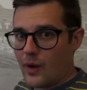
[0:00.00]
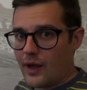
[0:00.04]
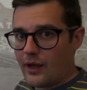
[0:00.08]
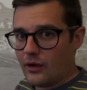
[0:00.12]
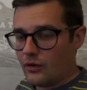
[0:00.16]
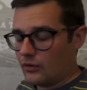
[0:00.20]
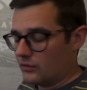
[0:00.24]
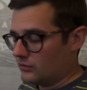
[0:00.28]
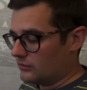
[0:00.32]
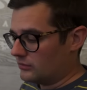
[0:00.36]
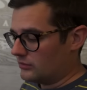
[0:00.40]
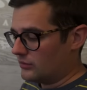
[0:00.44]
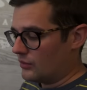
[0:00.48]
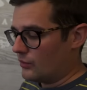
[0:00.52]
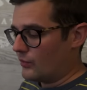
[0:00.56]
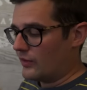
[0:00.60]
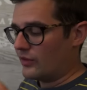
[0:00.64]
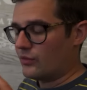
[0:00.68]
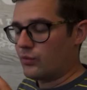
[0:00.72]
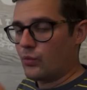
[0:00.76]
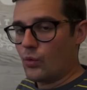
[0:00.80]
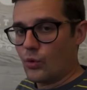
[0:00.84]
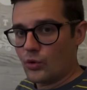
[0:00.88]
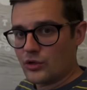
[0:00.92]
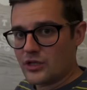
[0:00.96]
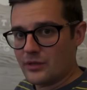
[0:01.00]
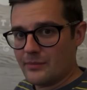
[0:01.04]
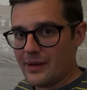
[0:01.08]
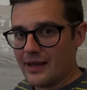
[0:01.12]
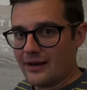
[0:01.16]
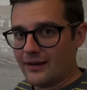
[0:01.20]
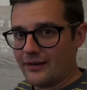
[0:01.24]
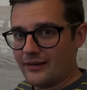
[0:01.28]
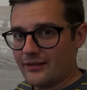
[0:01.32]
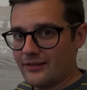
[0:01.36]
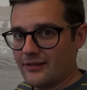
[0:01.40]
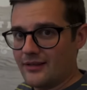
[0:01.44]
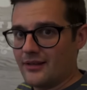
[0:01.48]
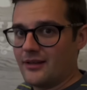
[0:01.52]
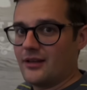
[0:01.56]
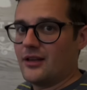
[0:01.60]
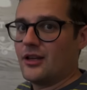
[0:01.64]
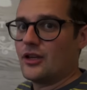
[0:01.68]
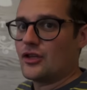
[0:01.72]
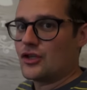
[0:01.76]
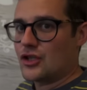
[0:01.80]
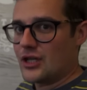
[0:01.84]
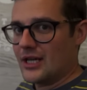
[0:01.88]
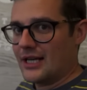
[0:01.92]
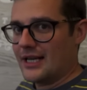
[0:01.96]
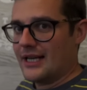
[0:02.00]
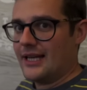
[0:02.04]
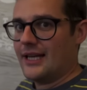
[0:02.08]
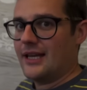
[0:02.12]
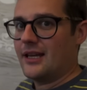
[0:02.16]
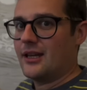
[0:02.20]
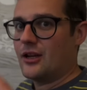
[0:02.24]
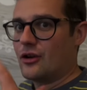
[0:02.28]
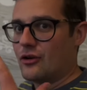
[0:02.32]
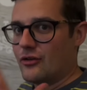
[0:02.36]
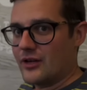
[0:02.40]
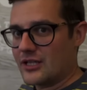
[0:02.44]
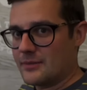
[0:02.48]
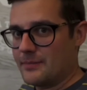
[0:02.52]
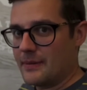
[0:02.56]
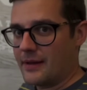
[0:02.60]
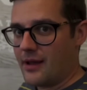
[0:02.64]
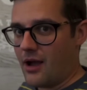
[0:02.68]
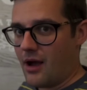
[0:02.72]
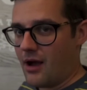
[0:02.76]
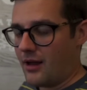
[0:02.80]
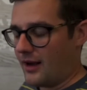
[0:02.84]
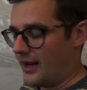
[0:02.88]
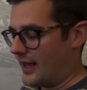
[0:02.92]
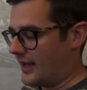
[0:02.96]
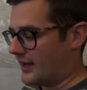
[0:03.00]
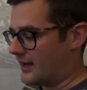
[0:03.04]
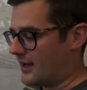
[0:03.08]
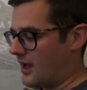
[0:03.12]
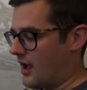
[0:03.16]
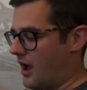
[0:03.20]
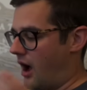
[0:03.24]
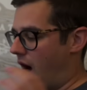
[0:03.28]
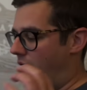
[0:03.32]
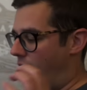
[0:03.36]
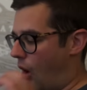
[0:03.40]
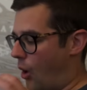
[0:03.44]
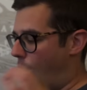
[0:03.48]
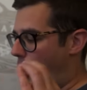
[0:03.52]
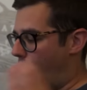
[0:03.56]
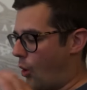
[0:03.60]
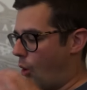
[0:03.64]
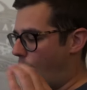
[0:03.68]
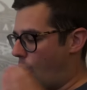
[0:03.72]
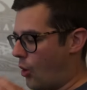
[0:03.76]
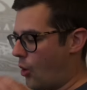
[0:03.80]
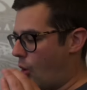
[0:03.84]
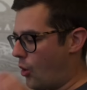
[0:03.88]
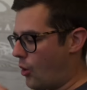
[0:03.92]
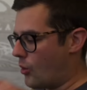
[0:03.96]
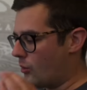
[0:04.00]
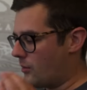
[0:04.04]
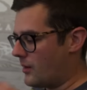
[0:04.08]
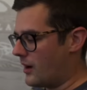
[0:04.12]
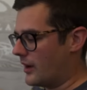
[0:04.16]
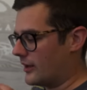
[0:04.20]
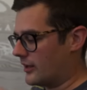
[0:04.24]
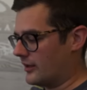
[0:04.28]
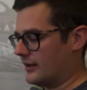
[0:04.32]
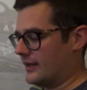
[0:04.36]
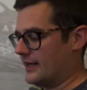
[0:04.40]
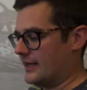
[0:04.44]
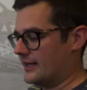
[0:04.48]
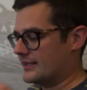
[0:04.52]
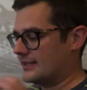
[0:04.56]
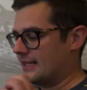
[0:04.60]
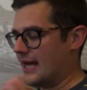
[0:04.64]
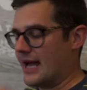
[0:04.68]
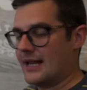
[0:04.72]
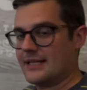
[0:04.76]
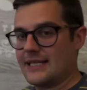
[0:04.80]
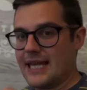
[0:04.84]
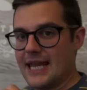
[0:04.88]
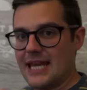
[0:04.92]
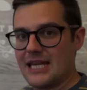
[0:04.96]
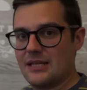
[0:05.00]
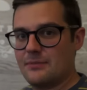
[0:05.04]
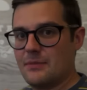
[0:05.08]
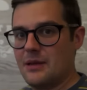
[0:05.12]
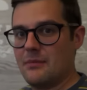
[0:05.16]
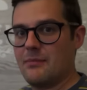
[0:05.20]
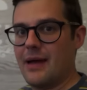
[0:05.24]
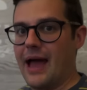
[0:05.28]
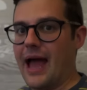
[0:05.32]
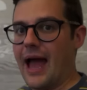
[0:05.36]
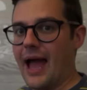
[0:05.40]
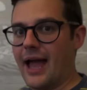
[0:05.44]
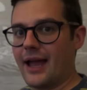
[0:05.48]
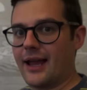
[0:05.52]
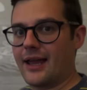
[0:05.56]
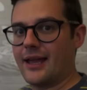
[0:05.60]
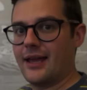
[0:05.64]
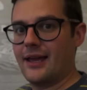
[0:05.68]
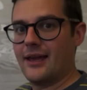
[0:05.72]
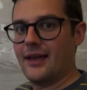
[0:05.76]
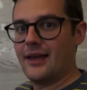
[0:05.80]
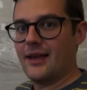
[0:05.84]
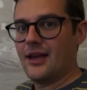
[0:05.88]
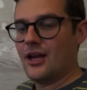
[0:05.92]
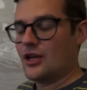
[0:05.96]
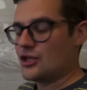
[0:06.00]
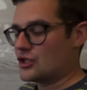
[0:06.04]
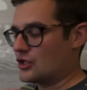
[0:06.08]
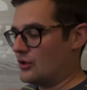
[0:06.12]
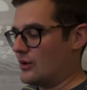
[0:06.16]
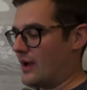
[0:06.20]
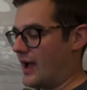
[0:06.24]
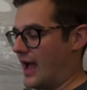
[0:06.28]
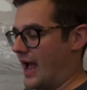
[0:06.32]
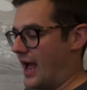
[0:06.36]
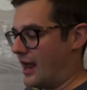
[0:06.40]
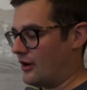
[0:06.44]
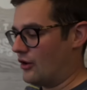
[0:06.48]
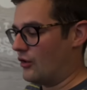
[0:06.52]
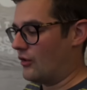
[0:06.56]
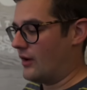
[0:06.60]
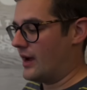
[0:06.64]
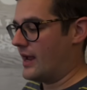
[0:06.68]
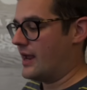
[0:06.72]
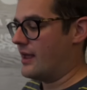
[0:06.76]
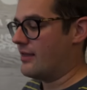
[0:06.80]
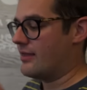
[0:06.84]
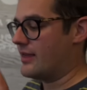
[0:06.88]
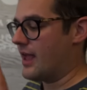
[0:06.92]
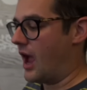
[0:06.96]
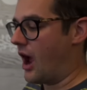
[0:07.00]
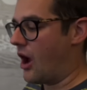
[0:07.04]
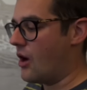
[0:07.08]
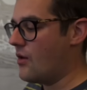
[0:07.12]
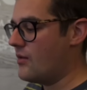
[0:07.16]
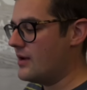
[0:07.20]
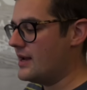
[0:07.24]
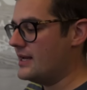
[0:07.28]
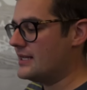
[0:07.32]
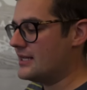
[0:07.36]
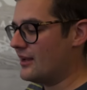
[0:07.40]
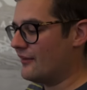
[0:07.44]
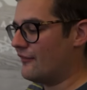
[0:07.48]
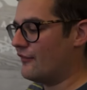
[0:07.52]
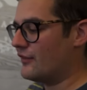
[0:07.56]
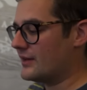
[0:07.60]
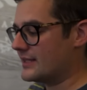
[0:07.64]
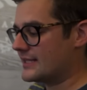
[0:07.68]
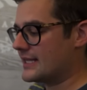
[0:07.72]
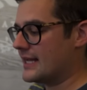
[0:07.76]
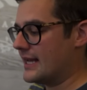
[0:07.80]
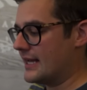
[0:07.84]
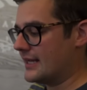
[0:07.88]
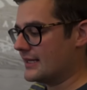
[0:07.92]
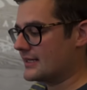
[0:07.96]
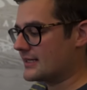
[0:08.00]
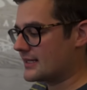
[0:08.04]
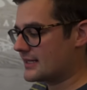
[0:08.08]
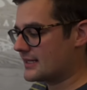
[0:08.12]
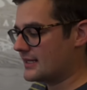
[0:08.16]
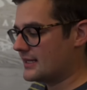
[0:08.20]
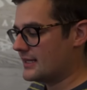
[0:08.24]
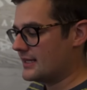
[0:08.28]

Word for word: quail with watermelon, chili, crispy garlic. Oh my goodness, that takes me back to Hanoi. The only difference is